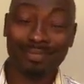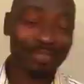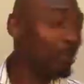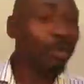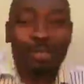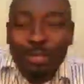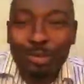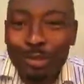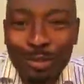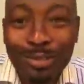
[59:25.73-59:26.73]
You don't need
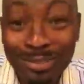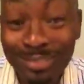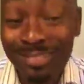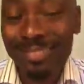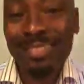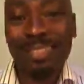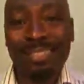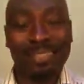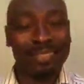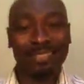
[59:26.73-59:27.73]
to.
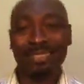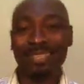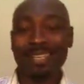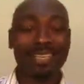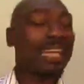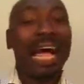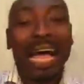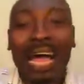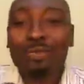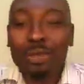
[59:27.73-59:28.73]
The guy
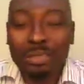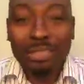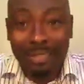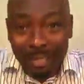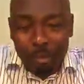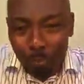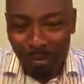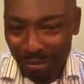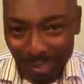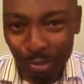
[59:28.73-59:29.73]
has what it takes to
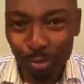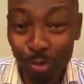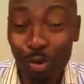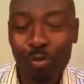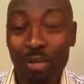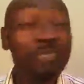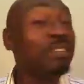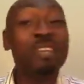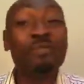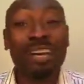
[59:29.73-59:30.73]
protect you. Don't worry.
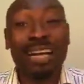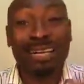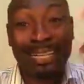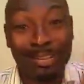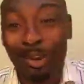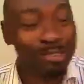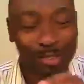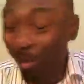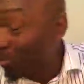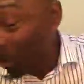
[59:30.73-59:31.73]
Even if you are carrying guns,
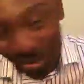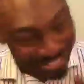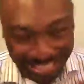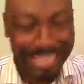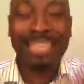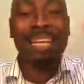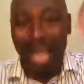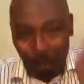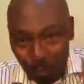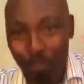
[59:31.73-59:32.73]
don't worry.
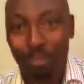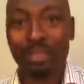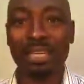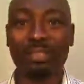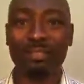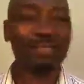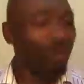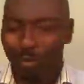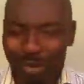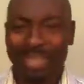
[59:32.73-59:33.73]
I will protect you.
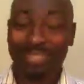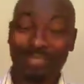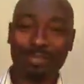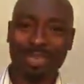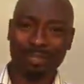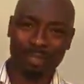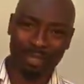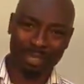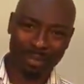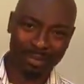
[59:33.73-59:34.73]
Don't worry. What are you
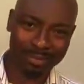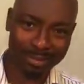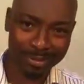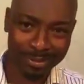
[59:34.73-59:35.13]
talking about?